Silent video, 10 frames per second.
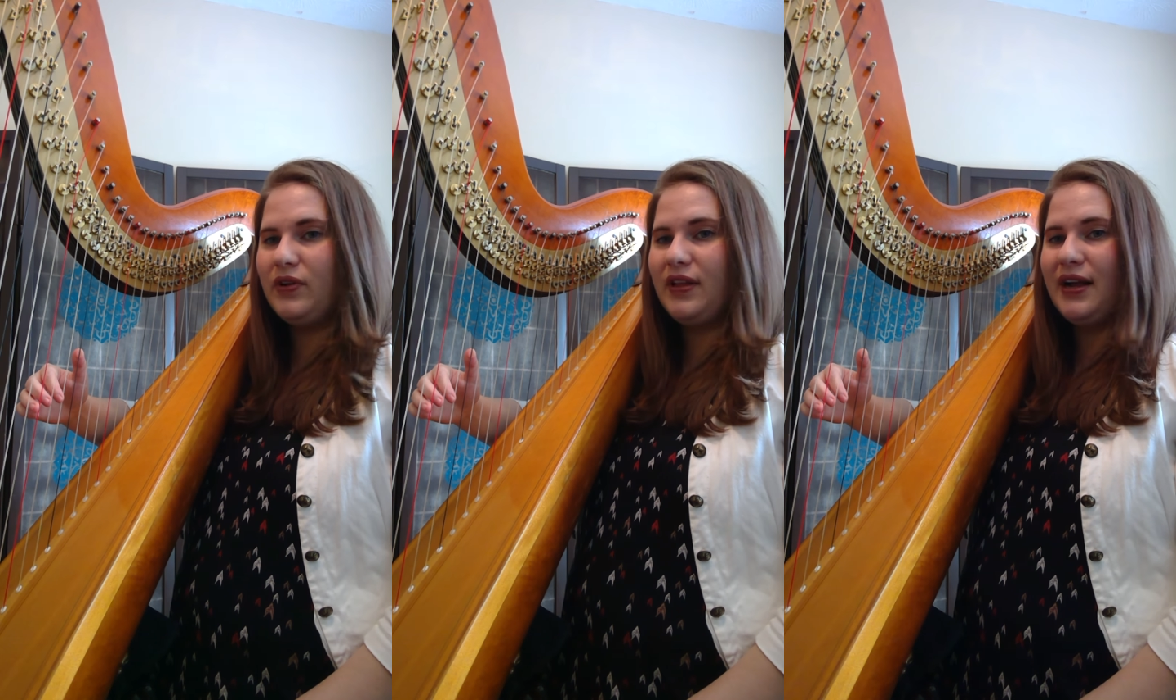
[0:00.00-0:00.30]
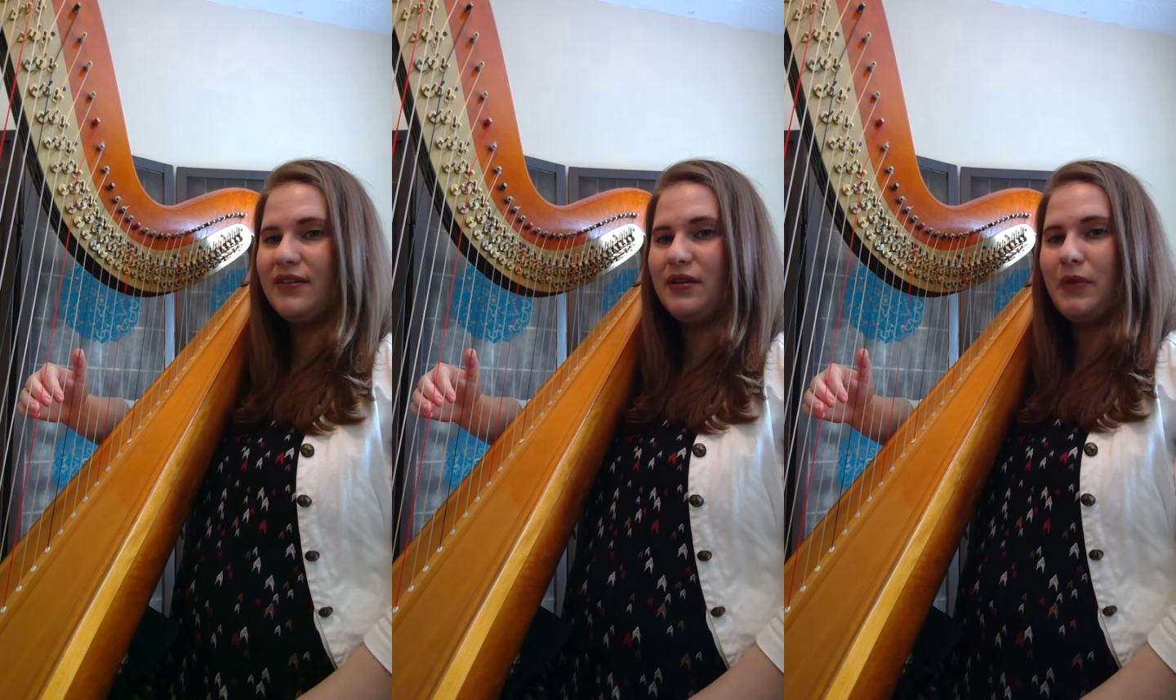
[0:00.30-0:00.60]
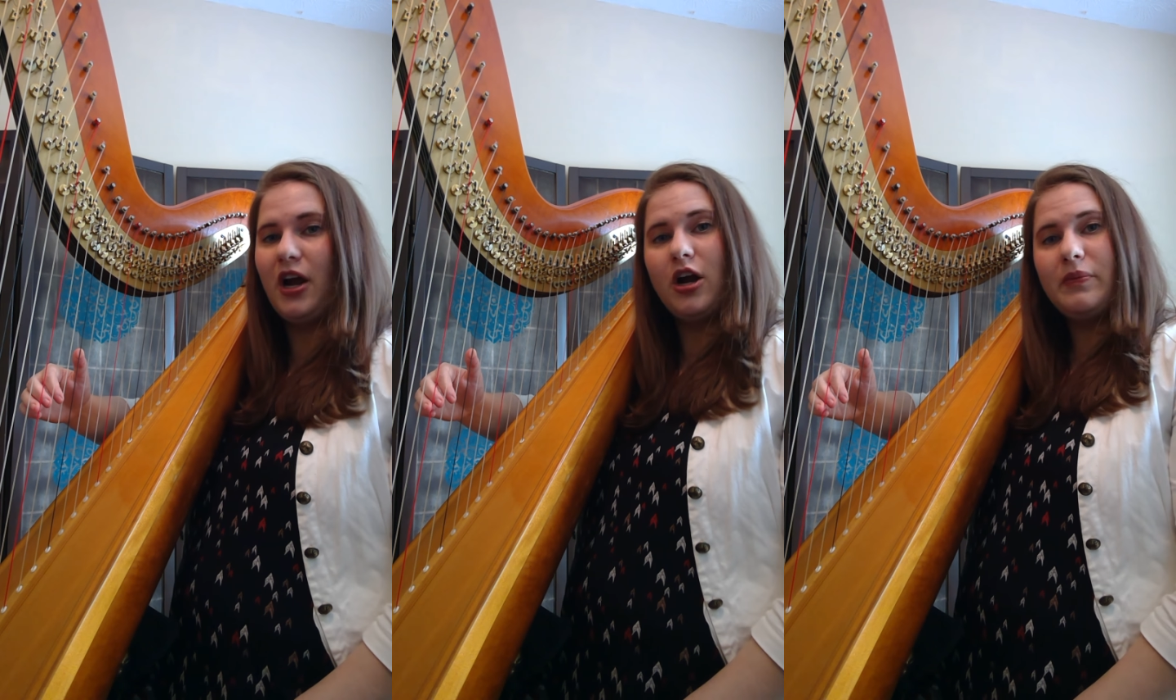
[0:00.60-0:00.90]
relaxed and
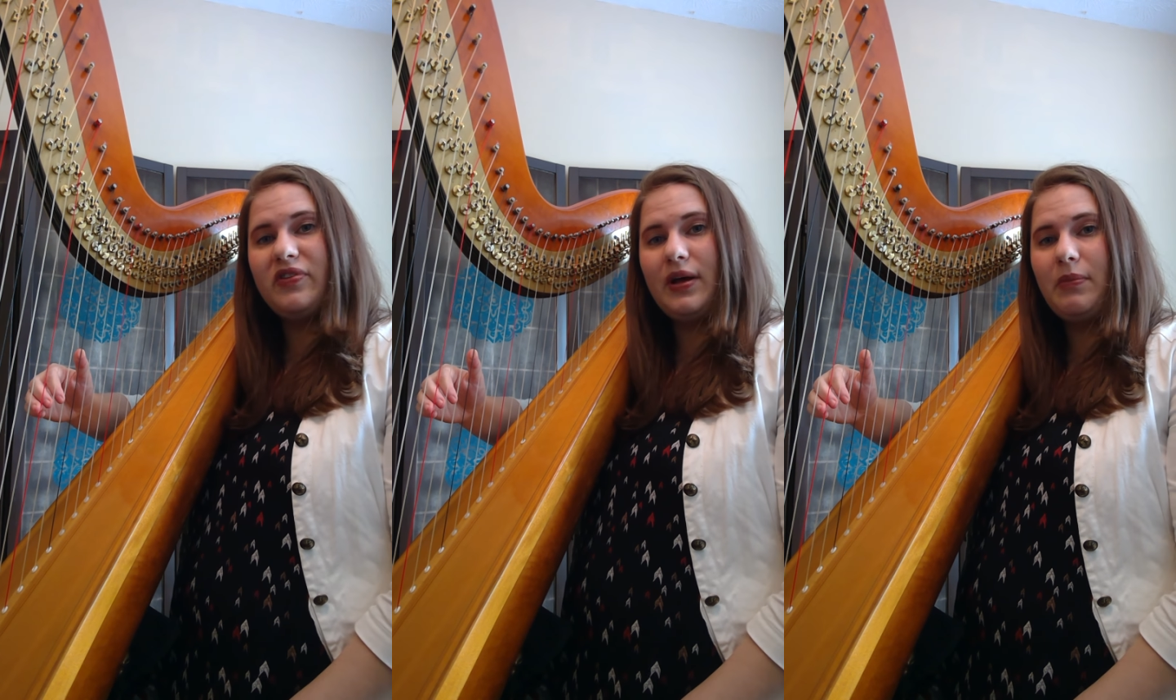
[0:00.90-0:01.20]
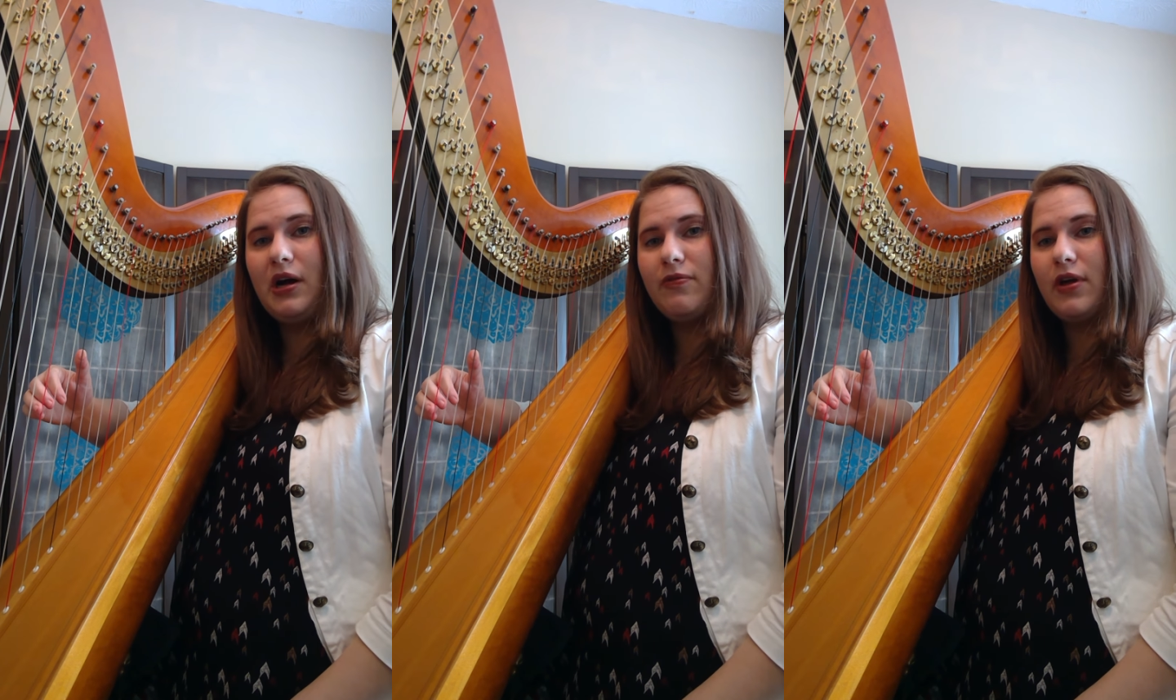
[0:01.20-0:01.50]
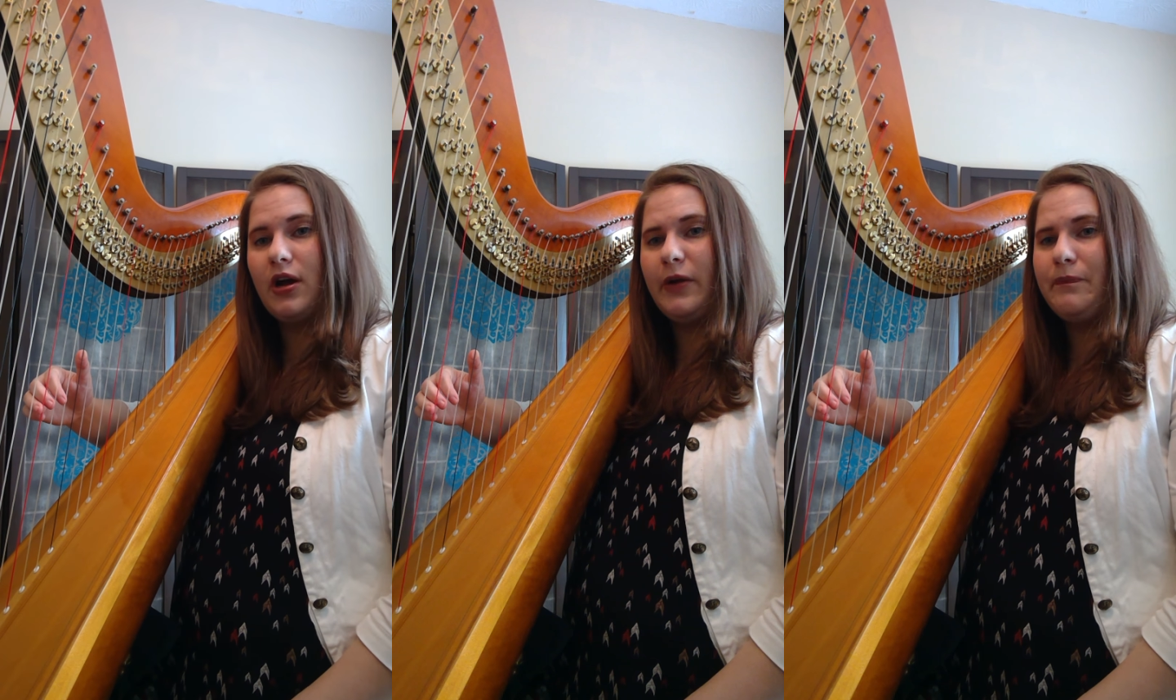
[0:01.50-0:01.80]
my arm is up off
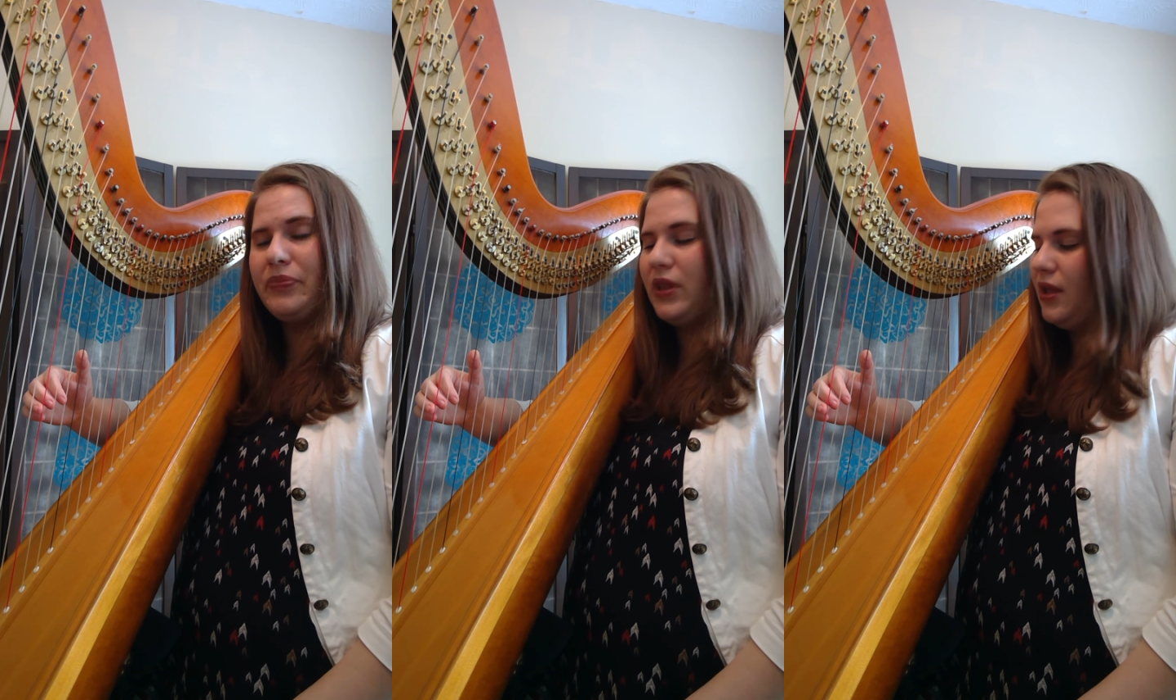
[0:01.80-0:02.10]
the harp,